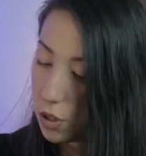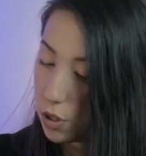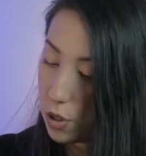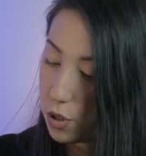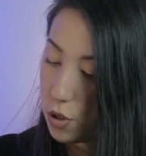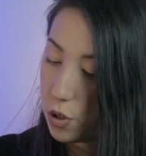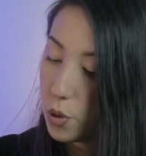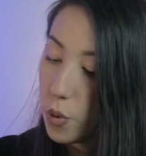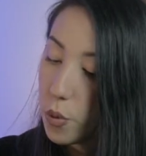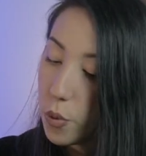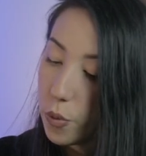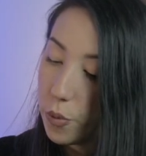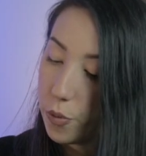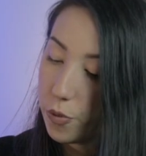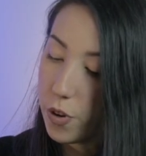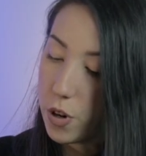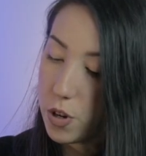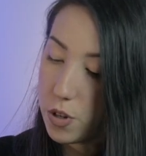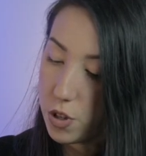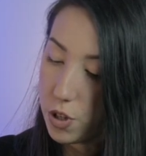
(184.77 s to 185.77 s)
The new
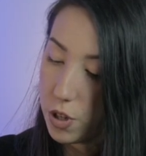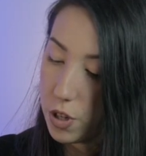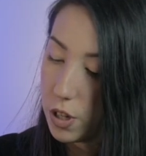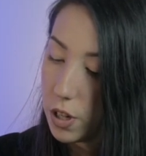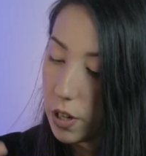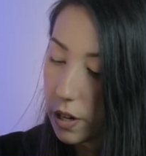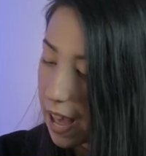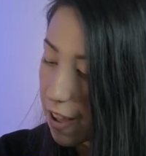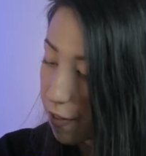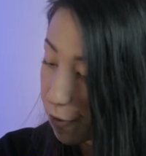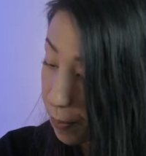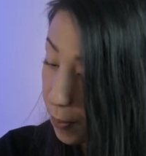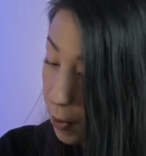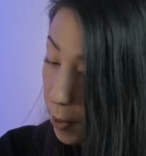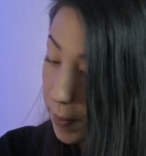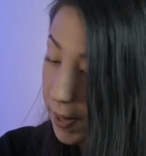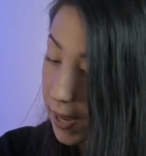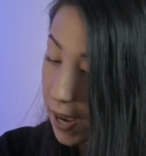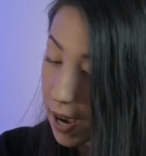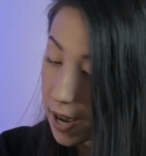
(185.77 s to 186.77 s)
version have
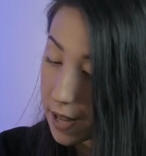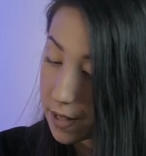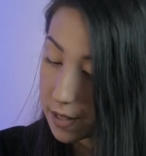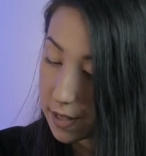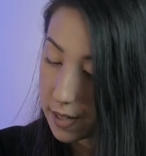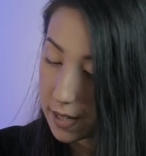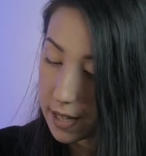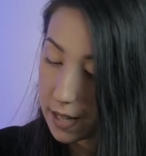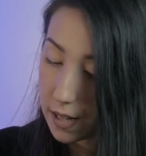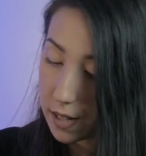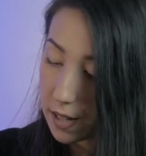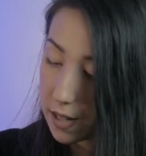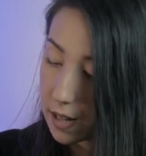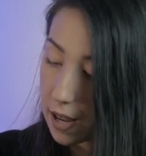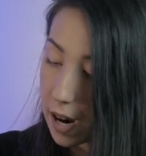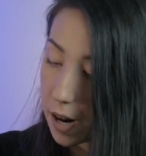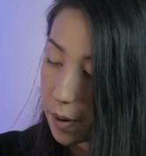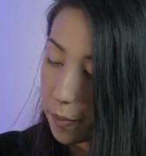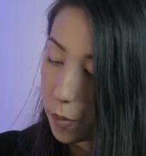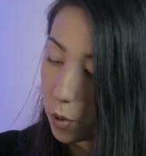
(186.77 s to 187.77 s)
prop guards that
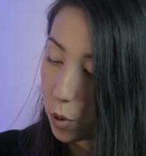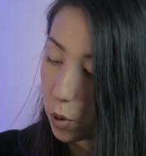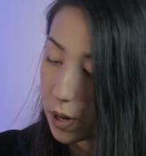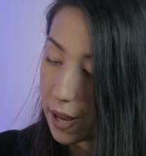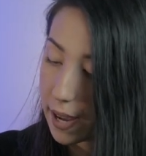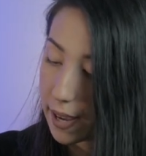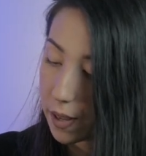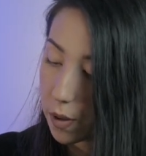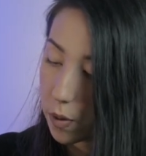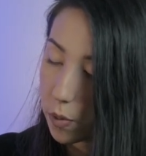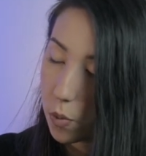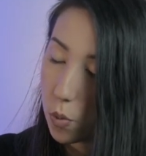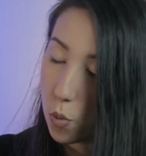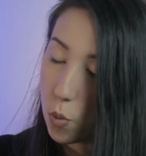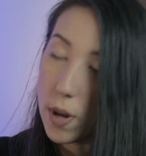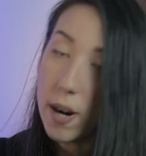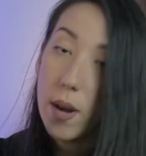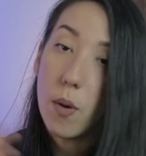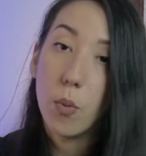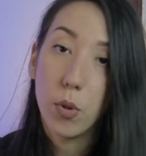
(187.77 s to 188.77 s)
are more like
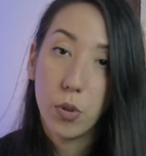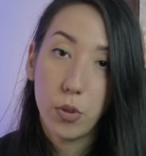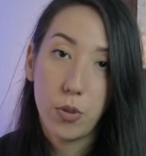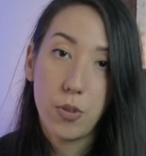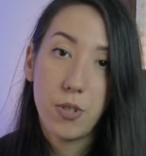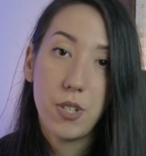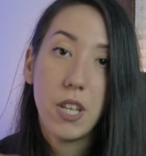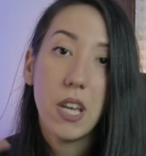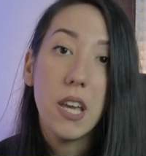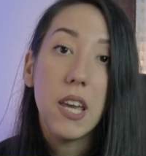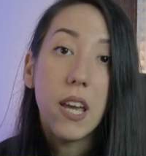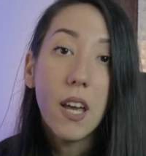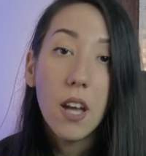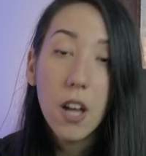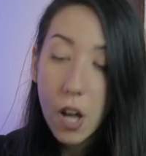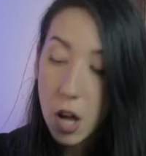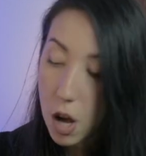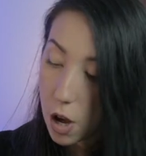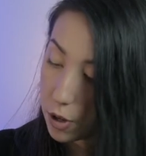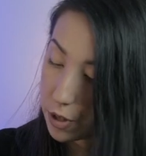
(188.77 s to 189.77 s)
what I want to see
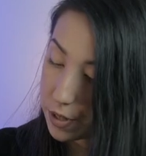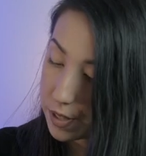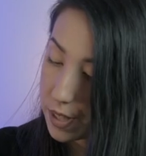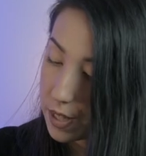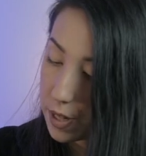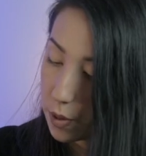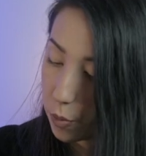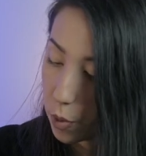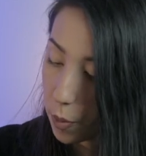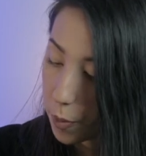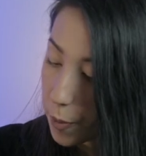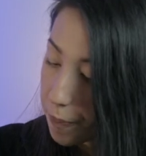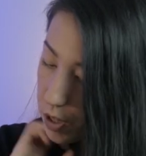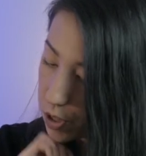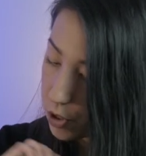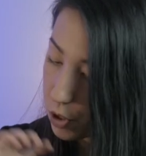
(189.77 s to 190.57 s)
on a cinewhoop.